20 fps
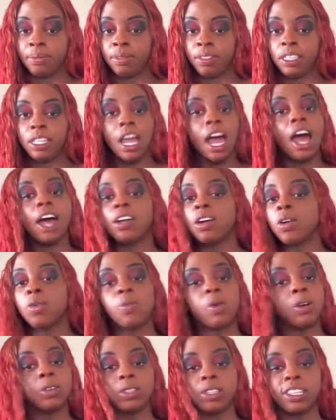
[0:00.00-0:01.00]
Y'all don't
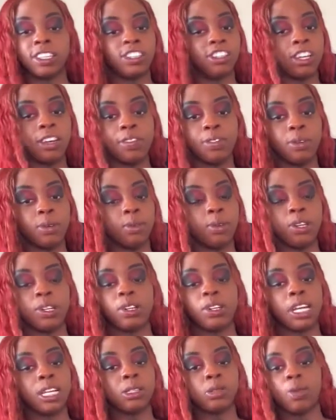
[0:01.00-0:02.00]
want this shit for
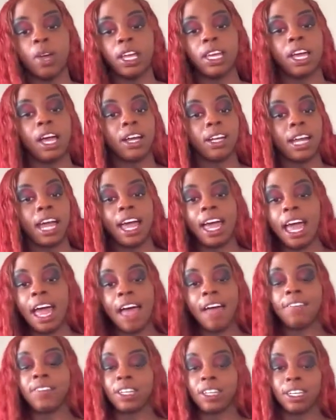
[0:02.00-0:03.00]
real. That's why y'all not
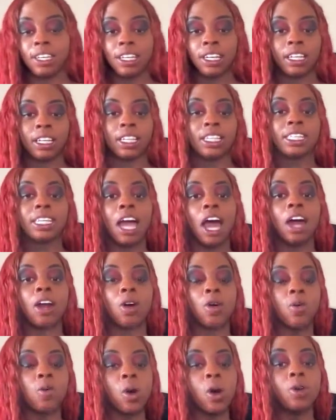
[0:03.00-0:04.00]
having it. Because y'all
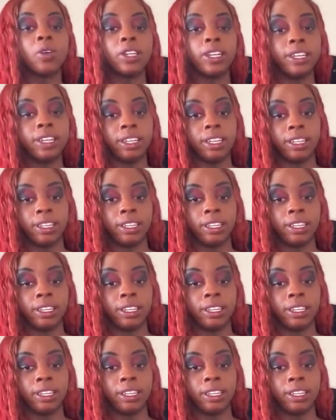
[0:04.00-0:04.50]
don't want it.